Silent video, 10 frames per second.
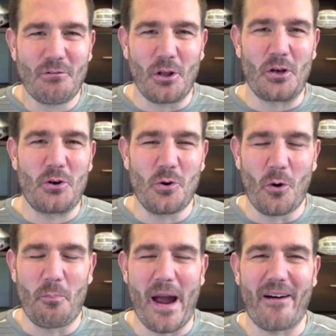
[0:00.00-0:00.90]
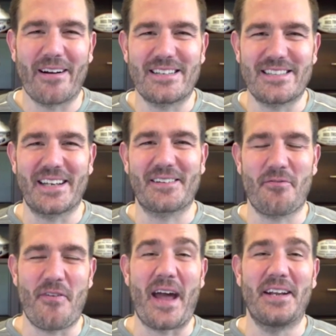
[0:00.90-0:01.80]
really cool
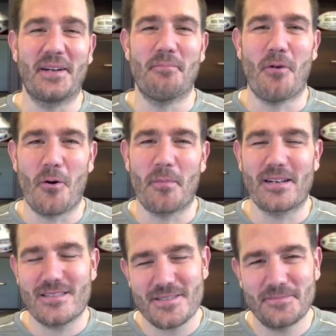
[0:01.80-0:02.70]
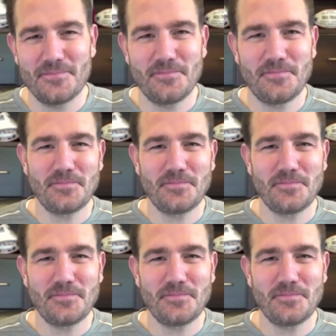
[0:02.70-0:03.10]
parenting fandom moments.